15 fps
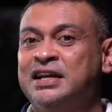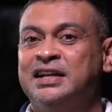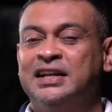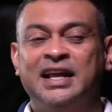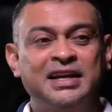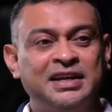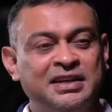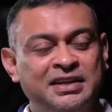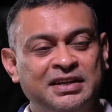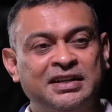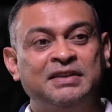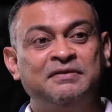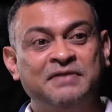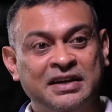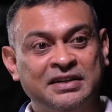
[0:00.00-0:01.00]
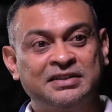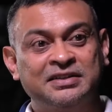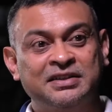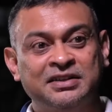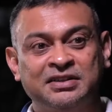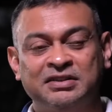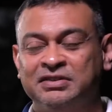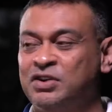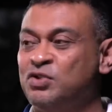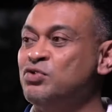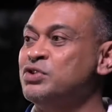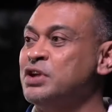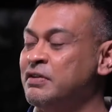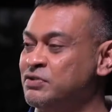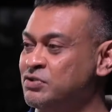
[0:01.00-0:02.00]
Like the vaccination, right?
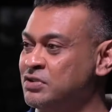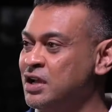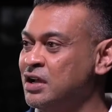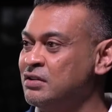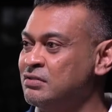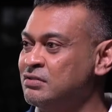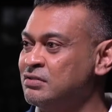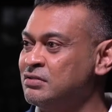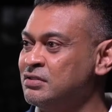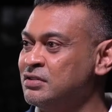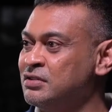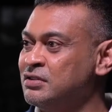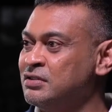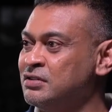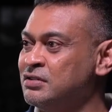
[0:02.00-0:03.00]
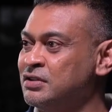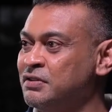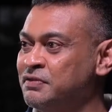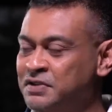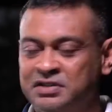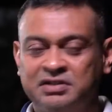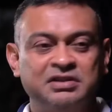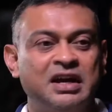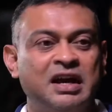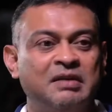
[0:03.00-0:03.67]
Oh, have you done the first jab,